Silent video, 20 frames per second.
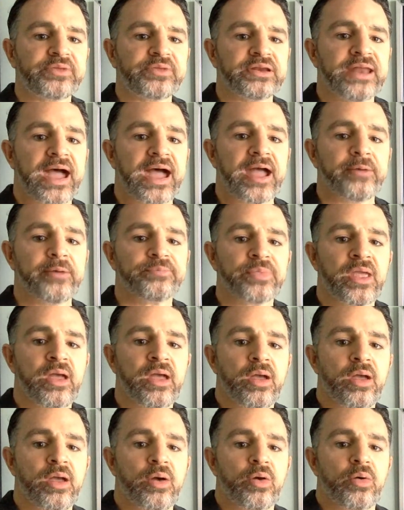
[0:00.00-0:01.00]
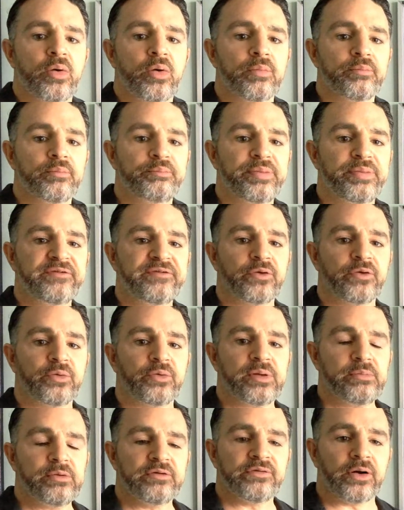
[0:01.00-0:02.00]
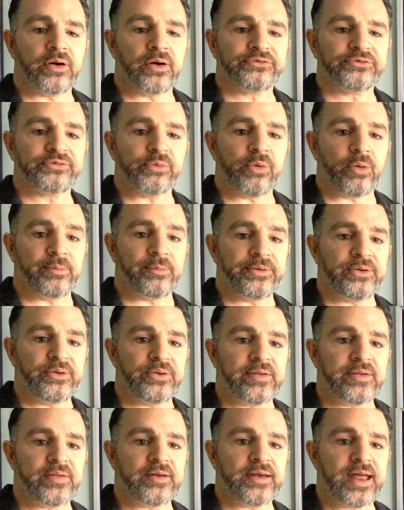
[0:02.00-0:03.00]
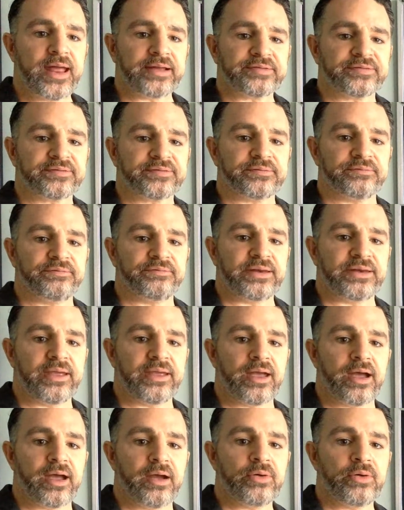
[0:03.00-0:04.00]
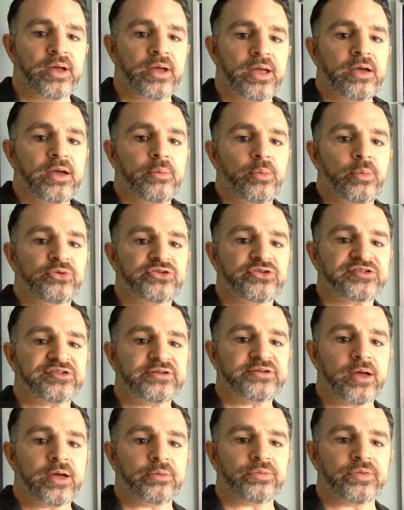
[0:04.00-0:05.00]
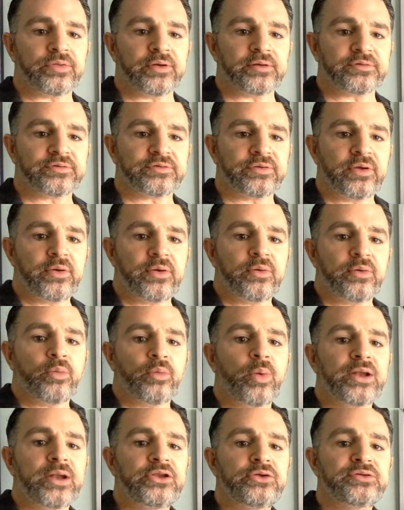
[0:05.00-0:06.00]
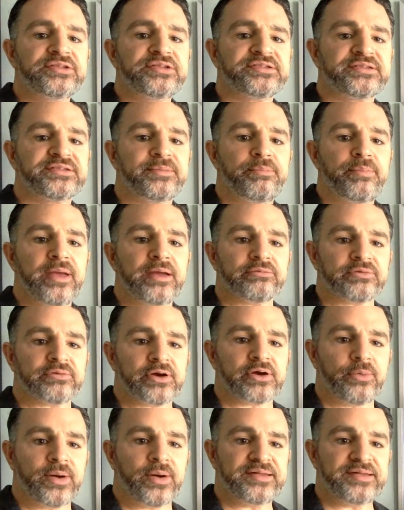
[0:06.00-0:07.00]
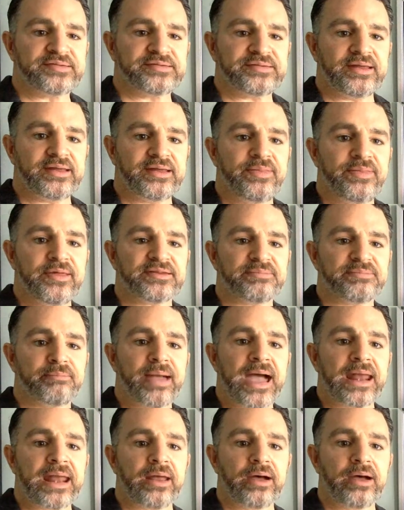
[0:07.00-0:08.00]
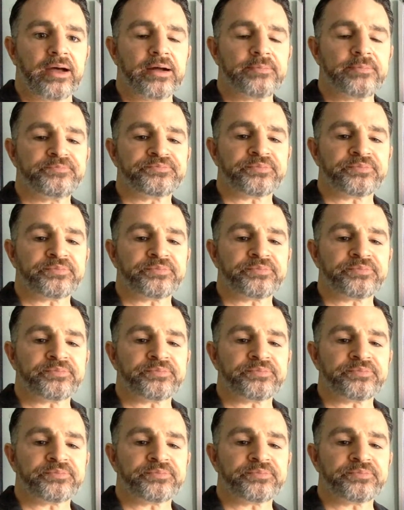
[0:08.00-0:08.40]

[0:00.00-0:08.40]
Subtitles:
Now, before we move on to what we'll be doing in the next video, we'll just note that when you submit requests in this manner,